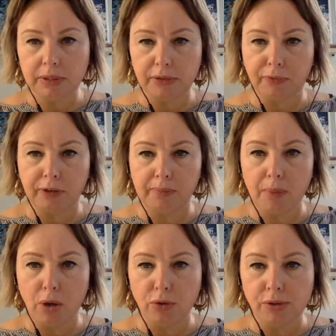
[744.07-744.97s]
different
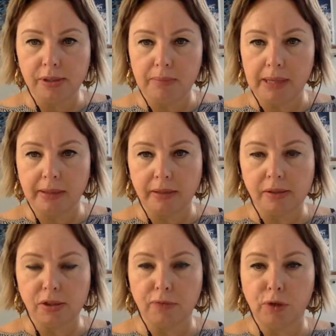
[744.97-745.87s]
modes and
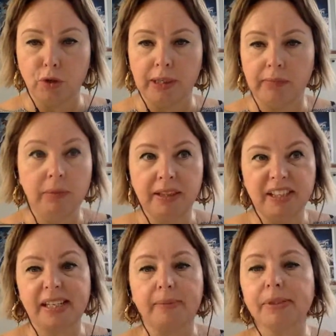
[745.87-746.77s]
methods of learning the
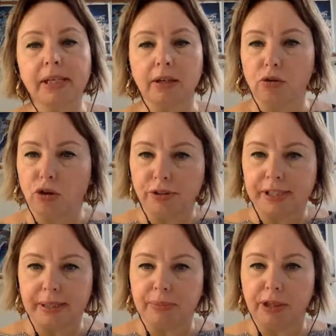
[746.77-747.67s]
same skill or
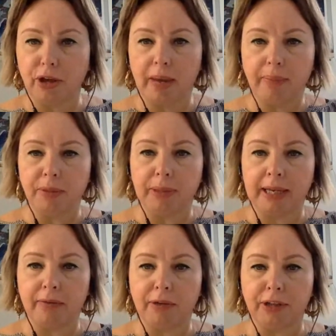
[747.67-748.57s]
concept that you happen to be
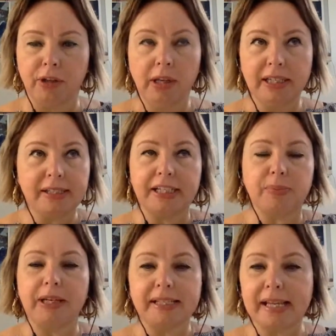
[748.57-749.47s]
covering. It doesn't need to
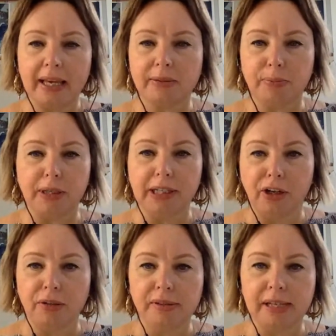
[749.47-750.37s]
be exact, but
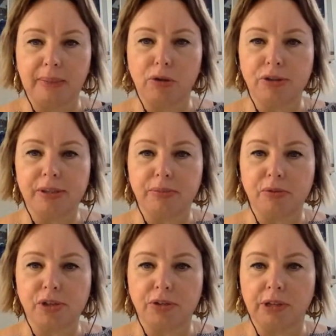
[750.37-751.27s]
same concept or
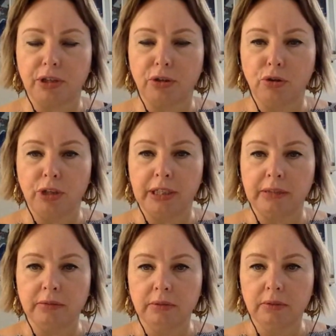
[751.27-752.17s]
skill that you're
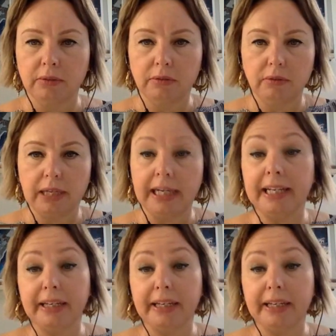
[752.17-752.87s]
learning at any